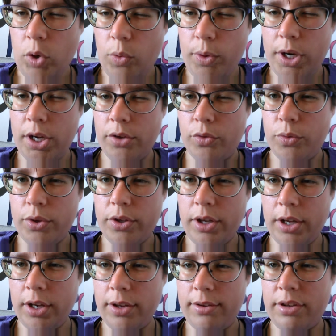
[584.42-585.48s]
What else was
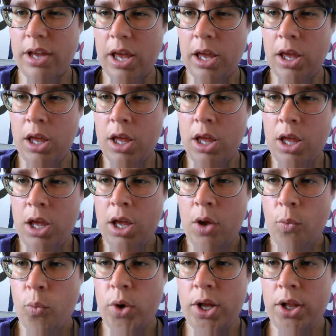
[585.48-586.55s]
I gonna say?
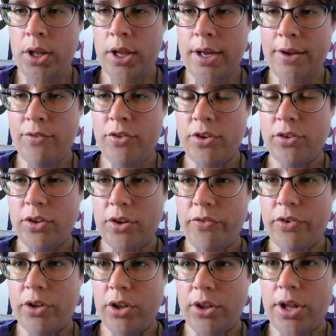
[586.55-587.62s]
Well, I've
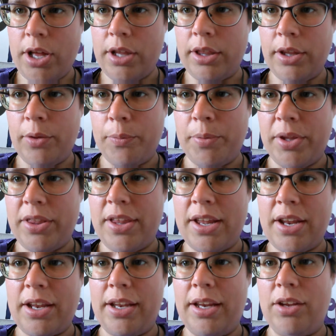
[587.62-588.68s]
discovered a little bit
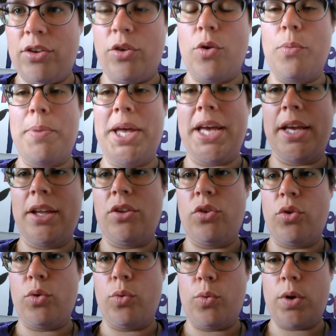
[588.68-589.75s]
that I need to go back and
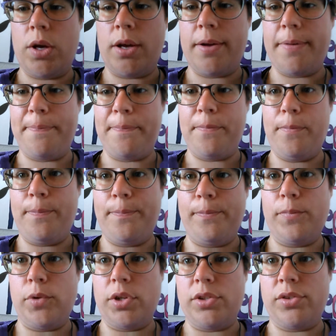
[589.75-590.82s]
do,
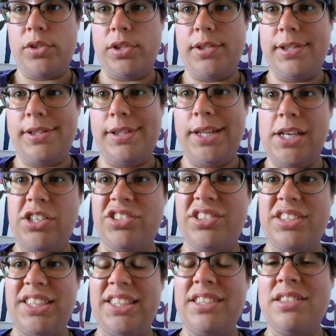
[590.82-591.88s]
what is it, the
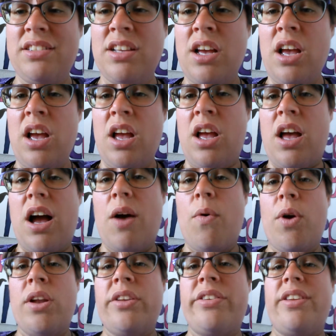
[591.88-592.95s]
DLCs? I
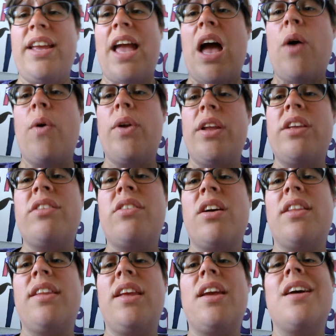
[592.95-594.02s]
want to see how it is
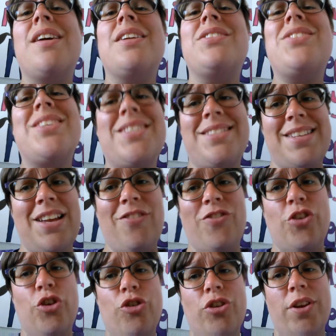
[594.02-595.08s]
on the, genocide
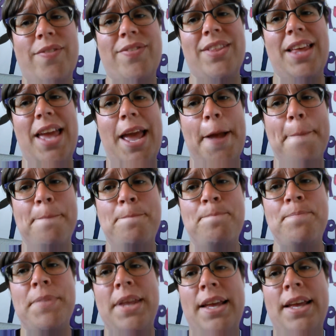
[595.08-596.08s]
version of the game,